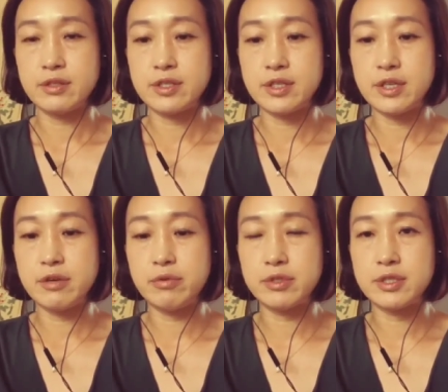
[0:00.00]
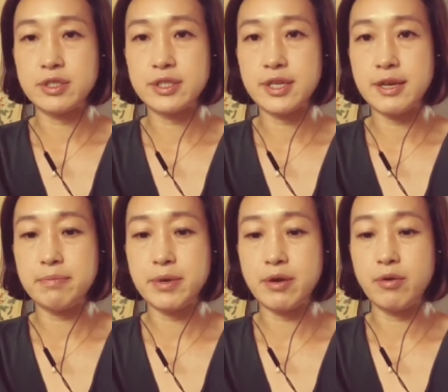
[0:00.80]
She was a
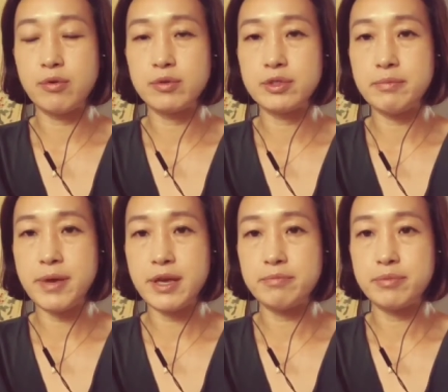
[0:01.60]
sleepy old man